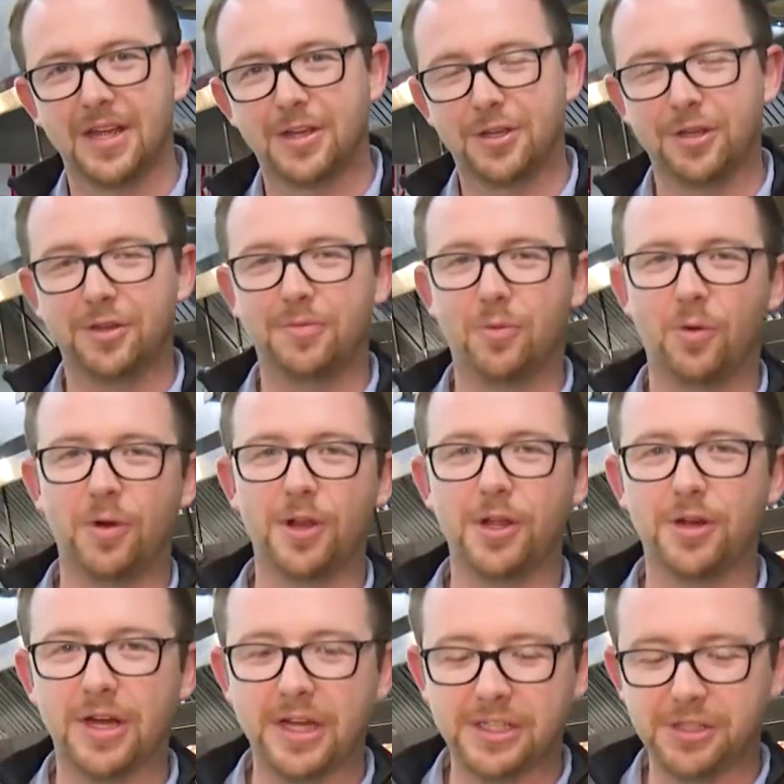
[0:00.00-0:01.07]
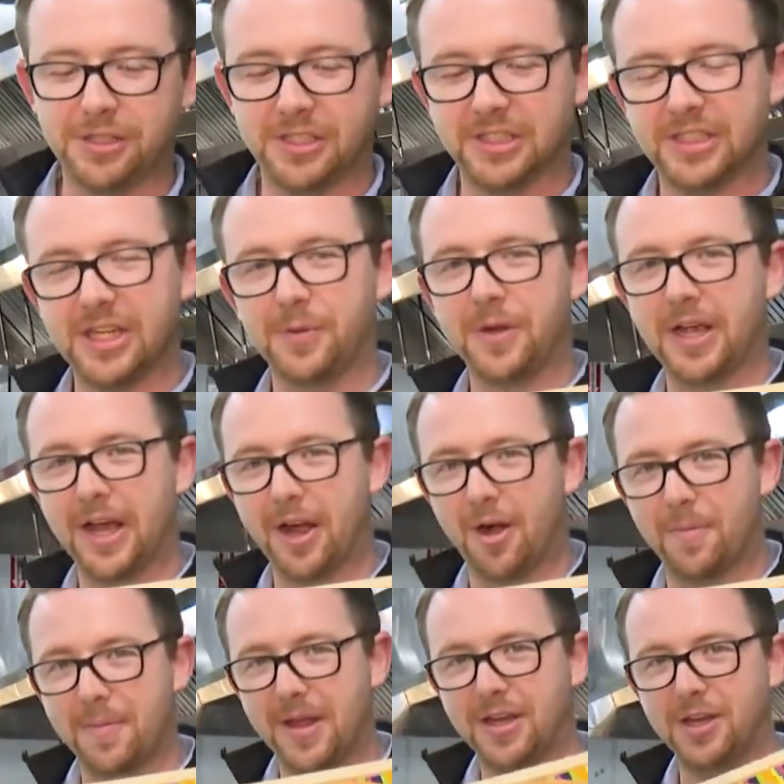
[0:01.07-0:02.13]
Good morning, Grace. You can see we
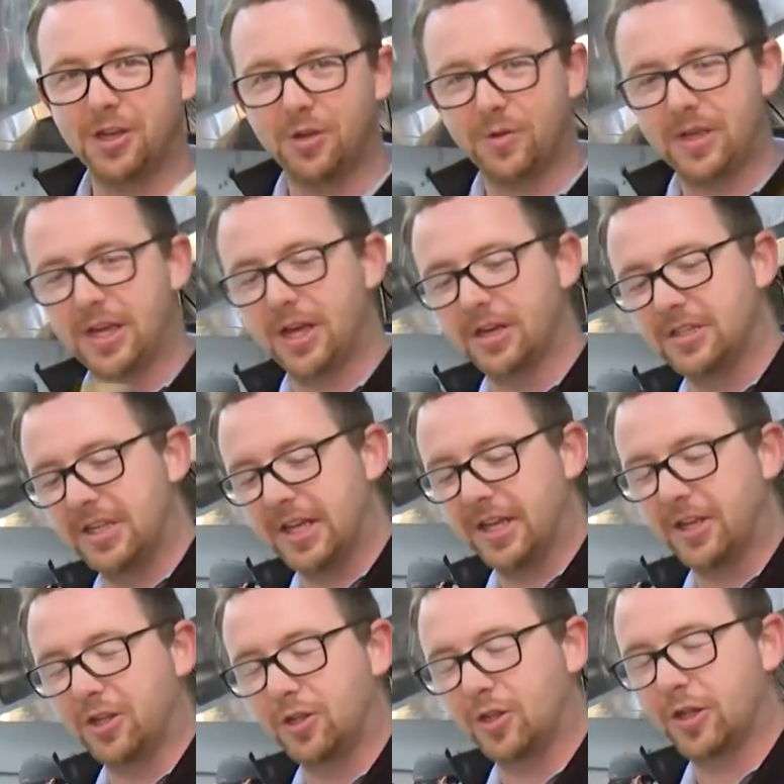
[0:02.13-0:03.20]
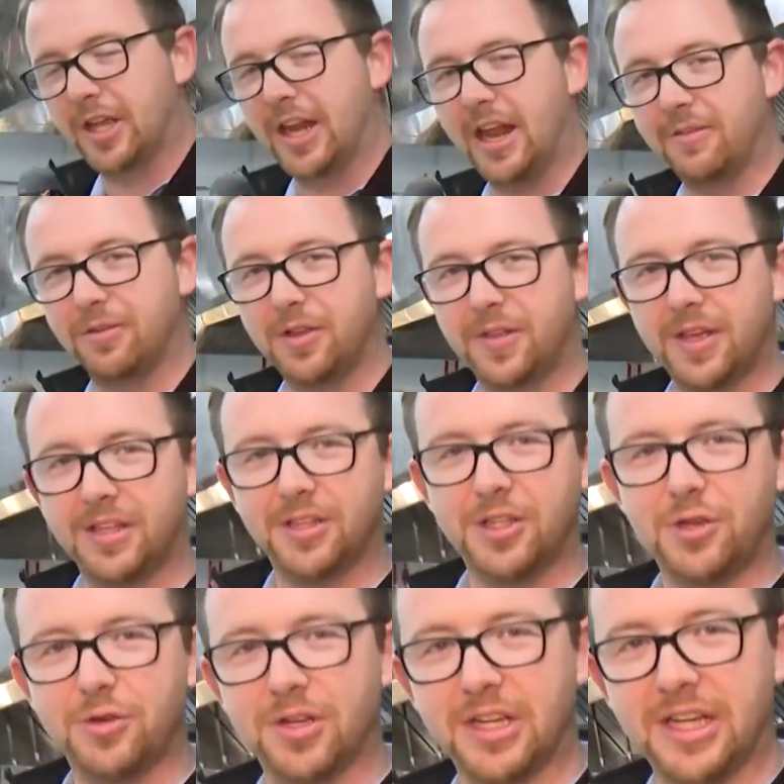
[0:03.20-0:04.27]
got our menu here, taking a look at everything
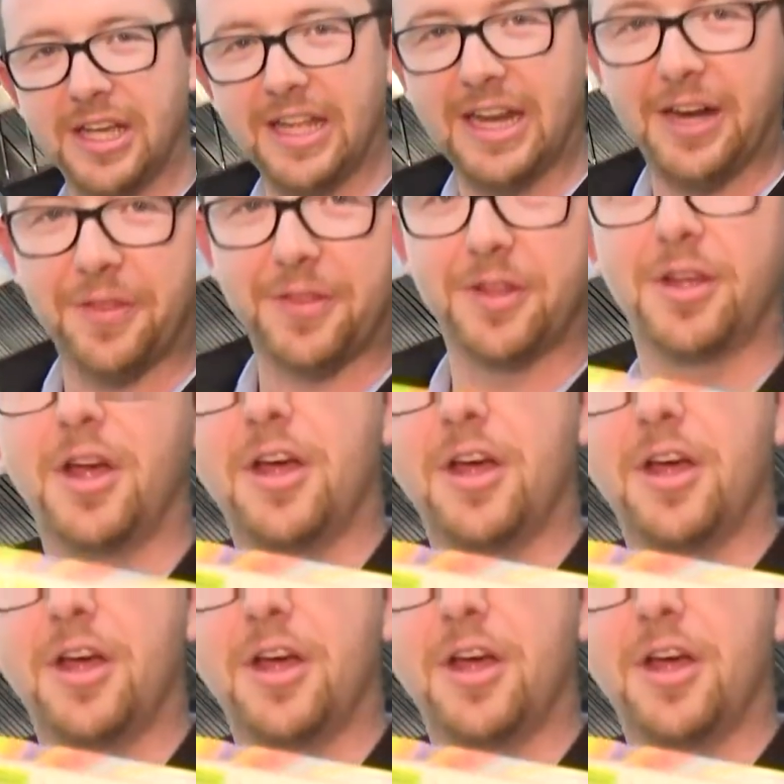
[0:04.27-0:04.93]
that you can get out of the